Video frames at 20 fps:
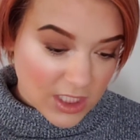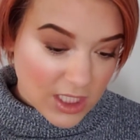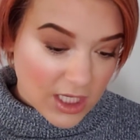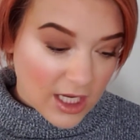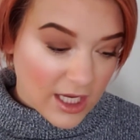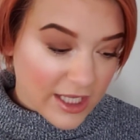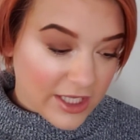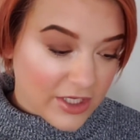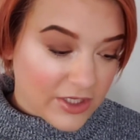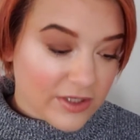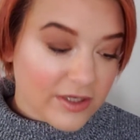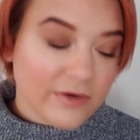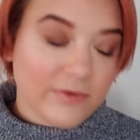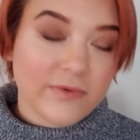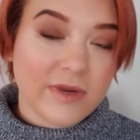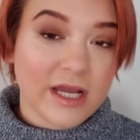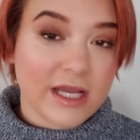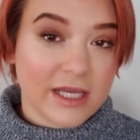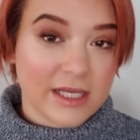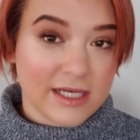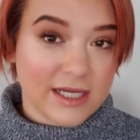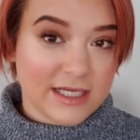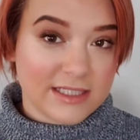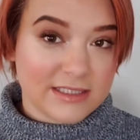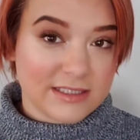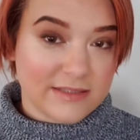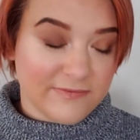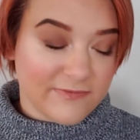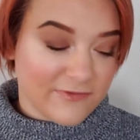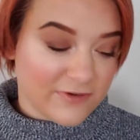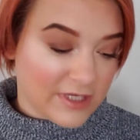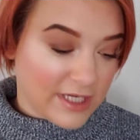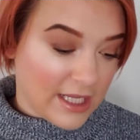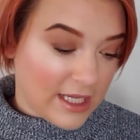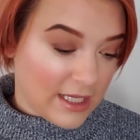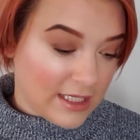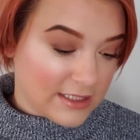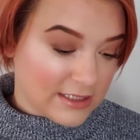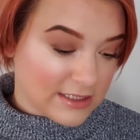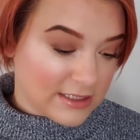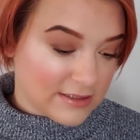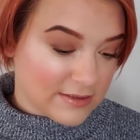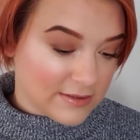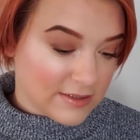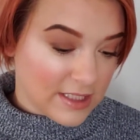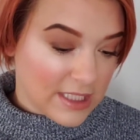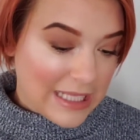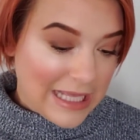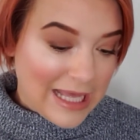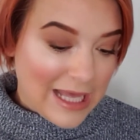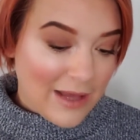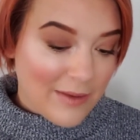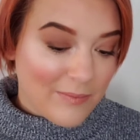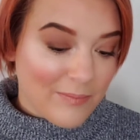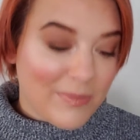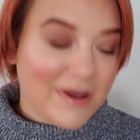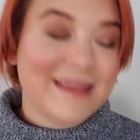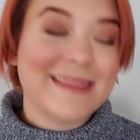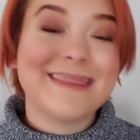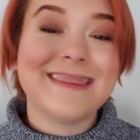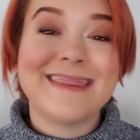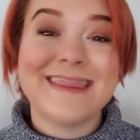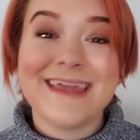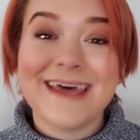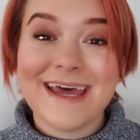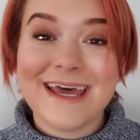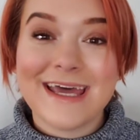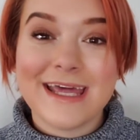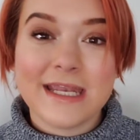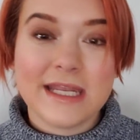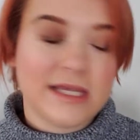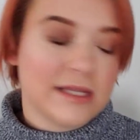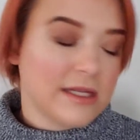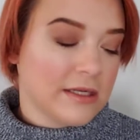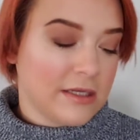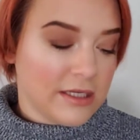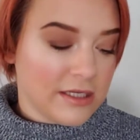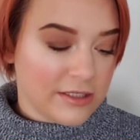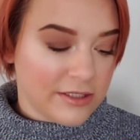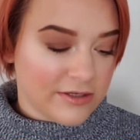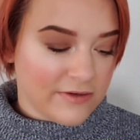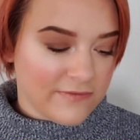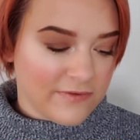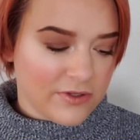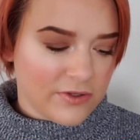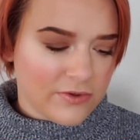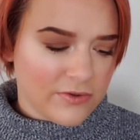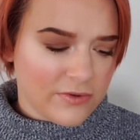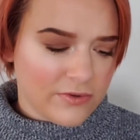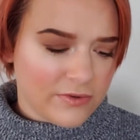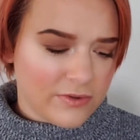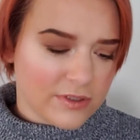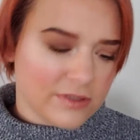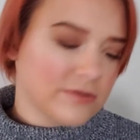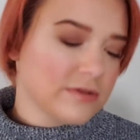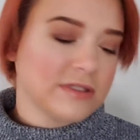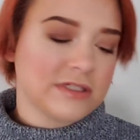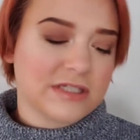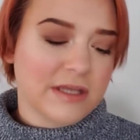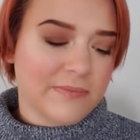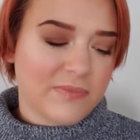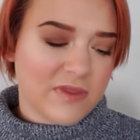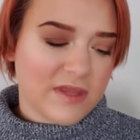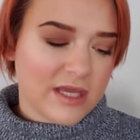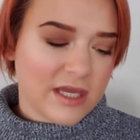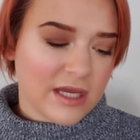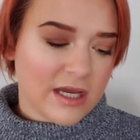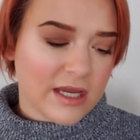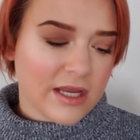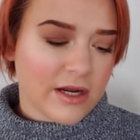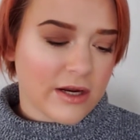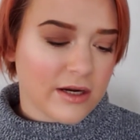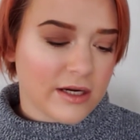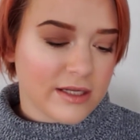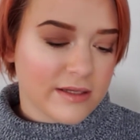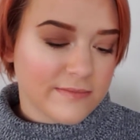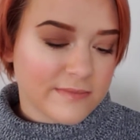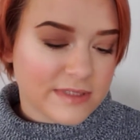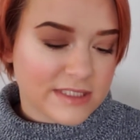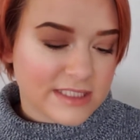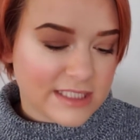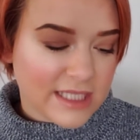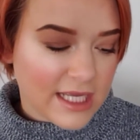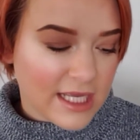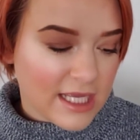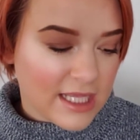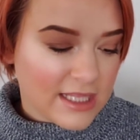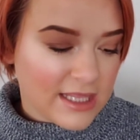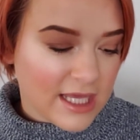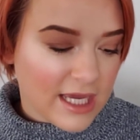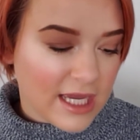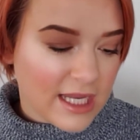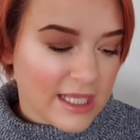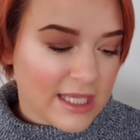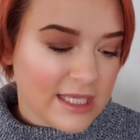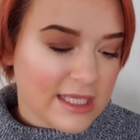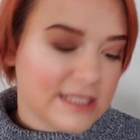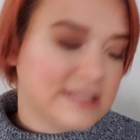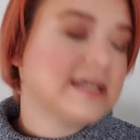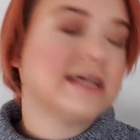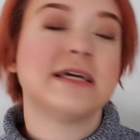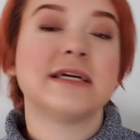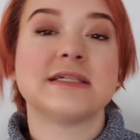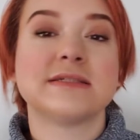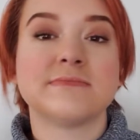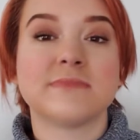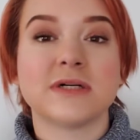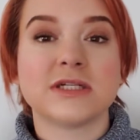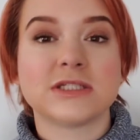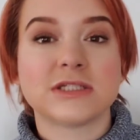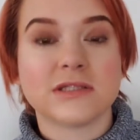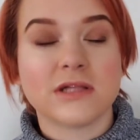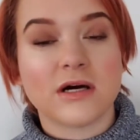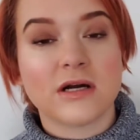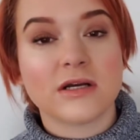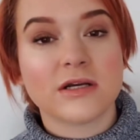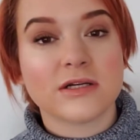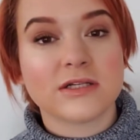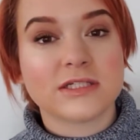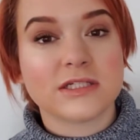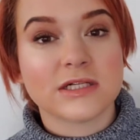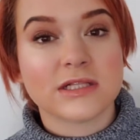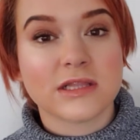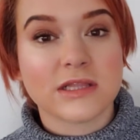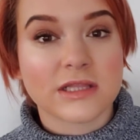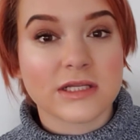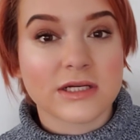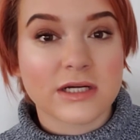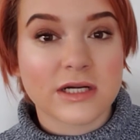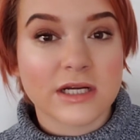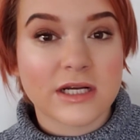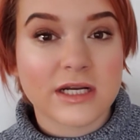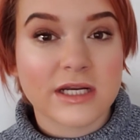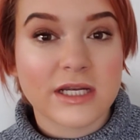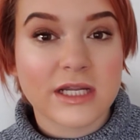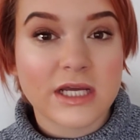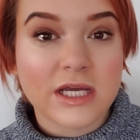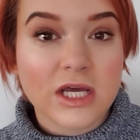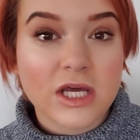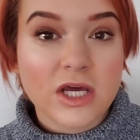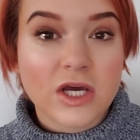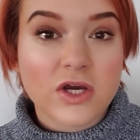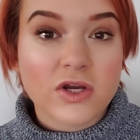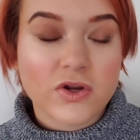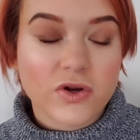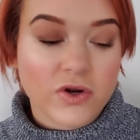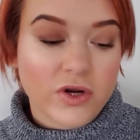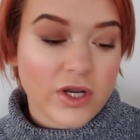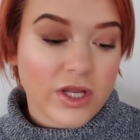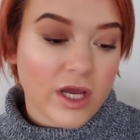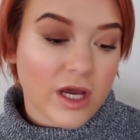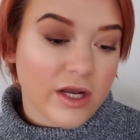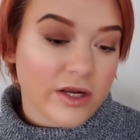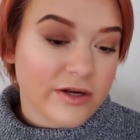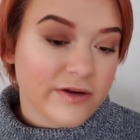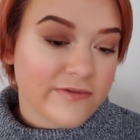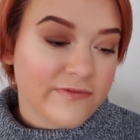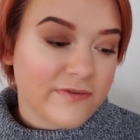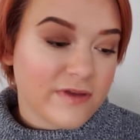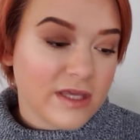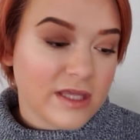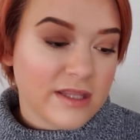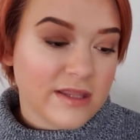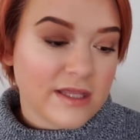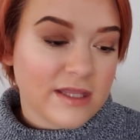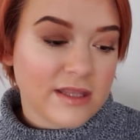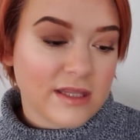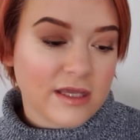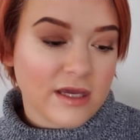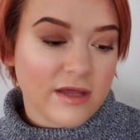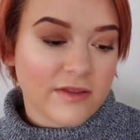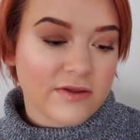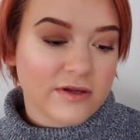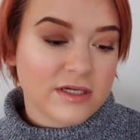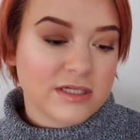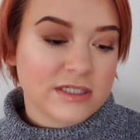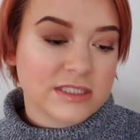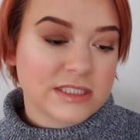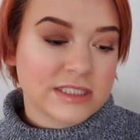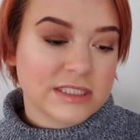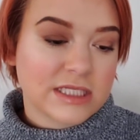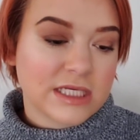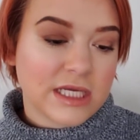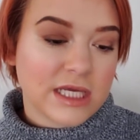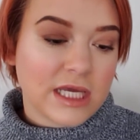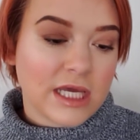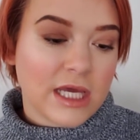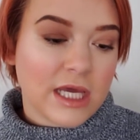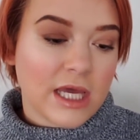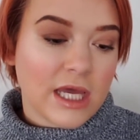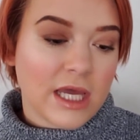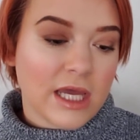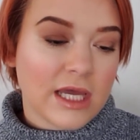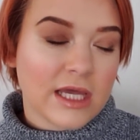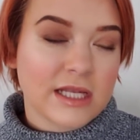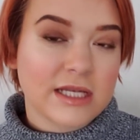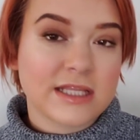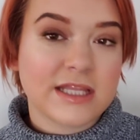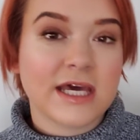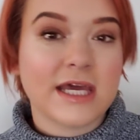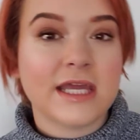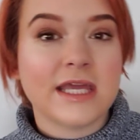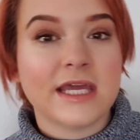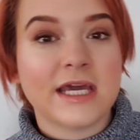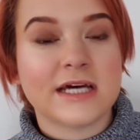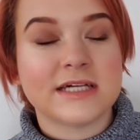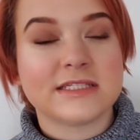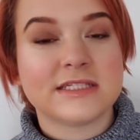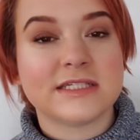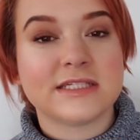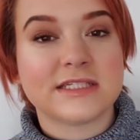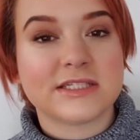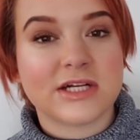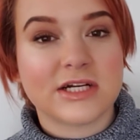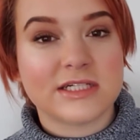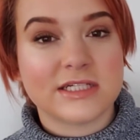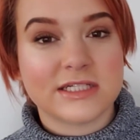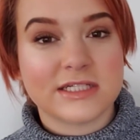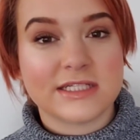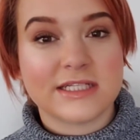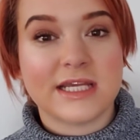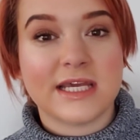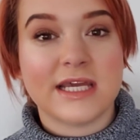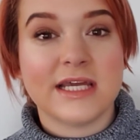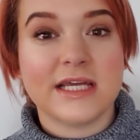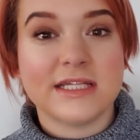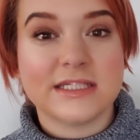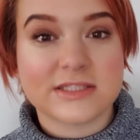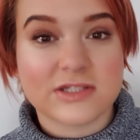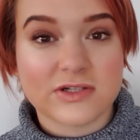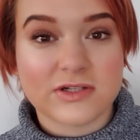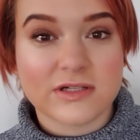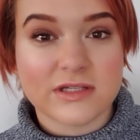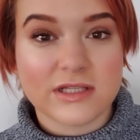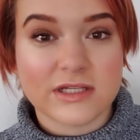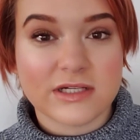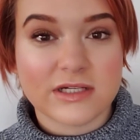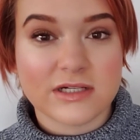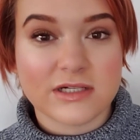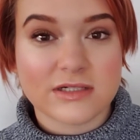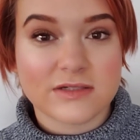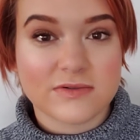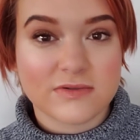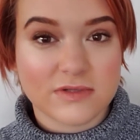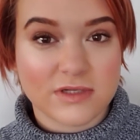I couldn't recognize him for days. But then, in an interview or something, I heard him say that he takes much longer to learn choreography than the others, and that he has to start days earlier